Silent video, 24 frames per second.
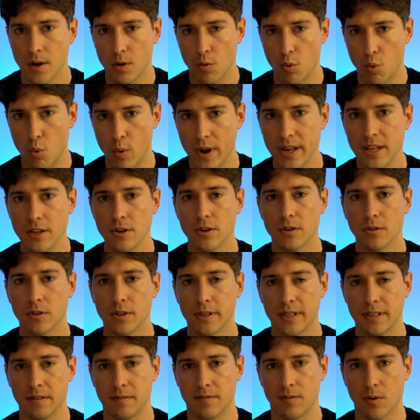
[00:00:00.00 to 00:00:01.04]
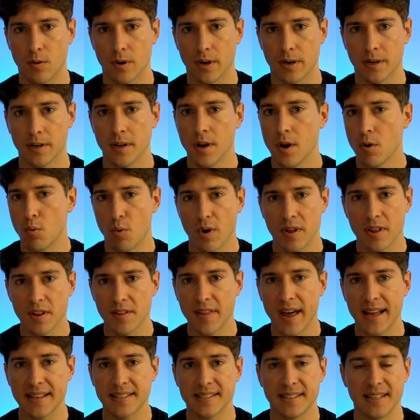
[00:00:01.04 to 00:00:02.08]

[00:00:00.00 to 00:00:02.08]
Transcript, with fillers: when you're looking for it, whether that's